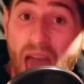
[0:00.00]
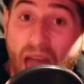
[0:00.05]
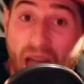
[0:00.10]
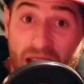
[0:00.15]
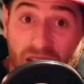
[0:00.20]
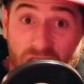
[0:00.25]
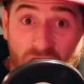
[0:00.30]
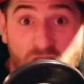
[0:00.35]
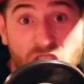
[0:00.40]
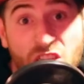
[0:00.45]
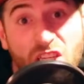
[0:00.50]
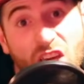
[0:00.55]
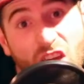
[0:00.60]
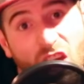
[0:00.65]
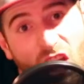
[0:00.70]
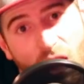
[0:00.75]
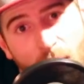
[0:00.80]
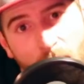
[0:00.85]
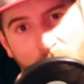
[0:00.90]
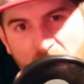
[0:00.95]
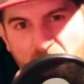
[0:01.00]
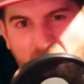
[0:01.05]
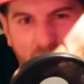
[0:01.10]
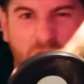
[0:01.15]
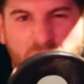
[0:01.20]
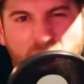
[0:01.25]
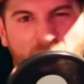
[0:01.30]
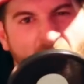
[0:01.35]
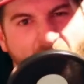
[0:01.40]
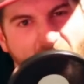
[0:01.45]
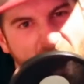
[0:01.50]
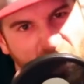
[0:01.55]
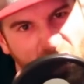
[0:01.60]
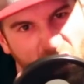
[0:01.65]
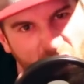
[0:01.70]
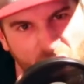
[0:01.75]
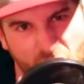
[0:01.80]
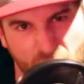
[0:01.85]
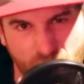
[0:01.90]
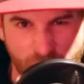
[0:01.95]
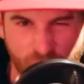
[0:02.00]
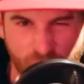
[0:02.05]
that, she keep me Nike